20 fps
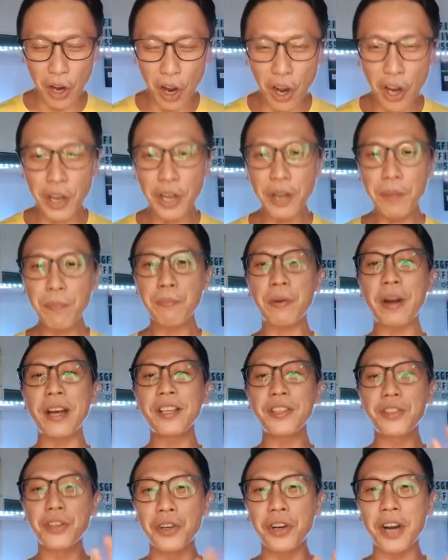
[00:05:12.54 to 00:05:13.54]
oil
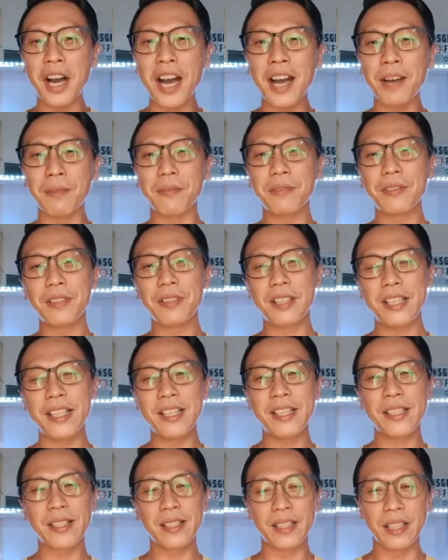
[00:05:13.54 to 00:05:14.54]
price go up
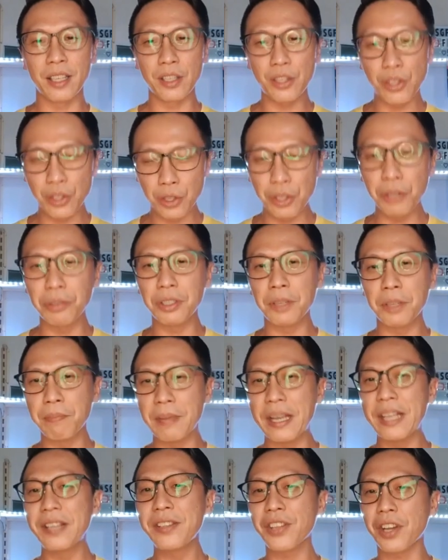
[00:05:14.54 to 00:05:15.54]
is the still the
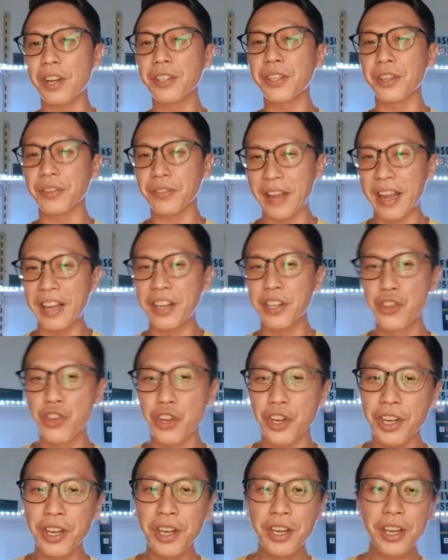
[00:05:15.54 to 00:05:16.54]
main source of
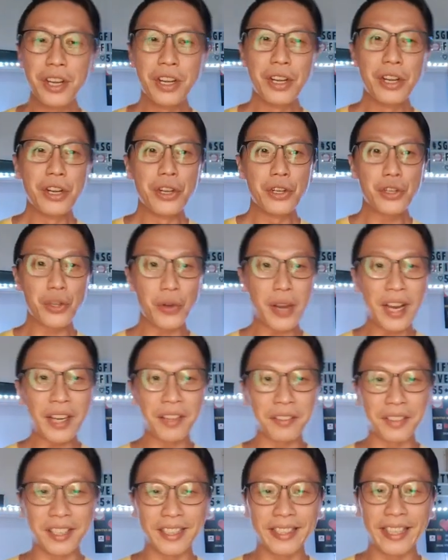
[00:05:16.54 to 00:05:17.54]
energy. So
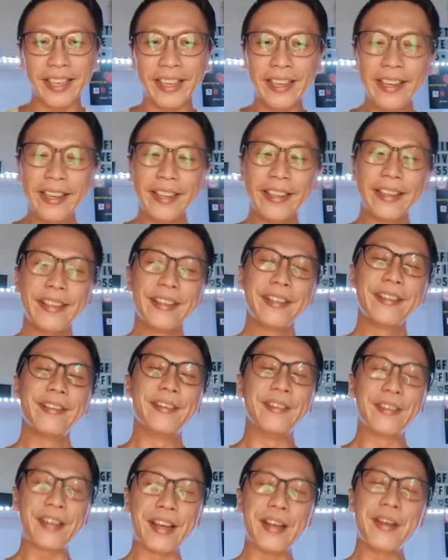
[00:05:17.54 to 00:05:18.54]
end of the day,
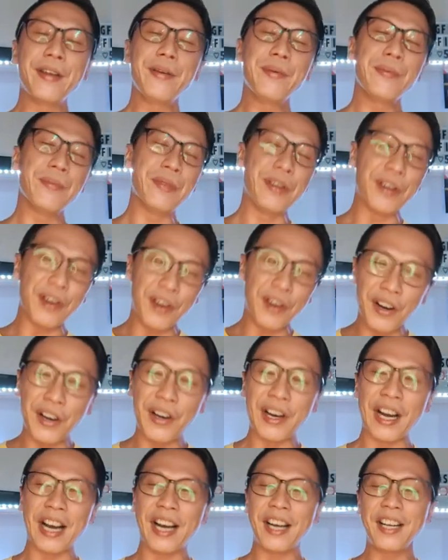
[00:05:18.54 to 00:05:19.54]
okay, we
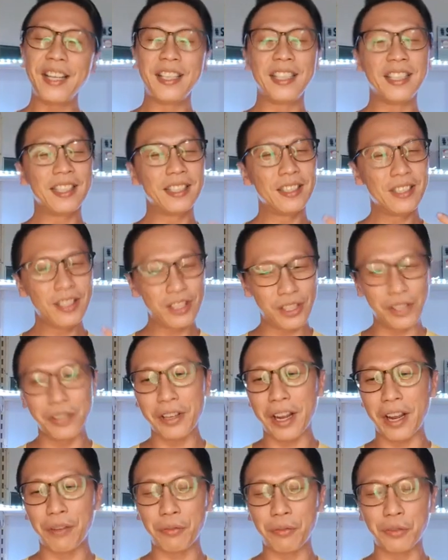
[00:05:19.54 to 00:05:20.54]
all
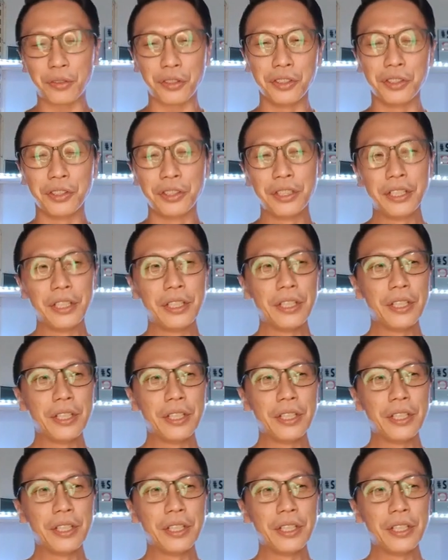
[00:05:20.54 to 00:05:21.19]
still have to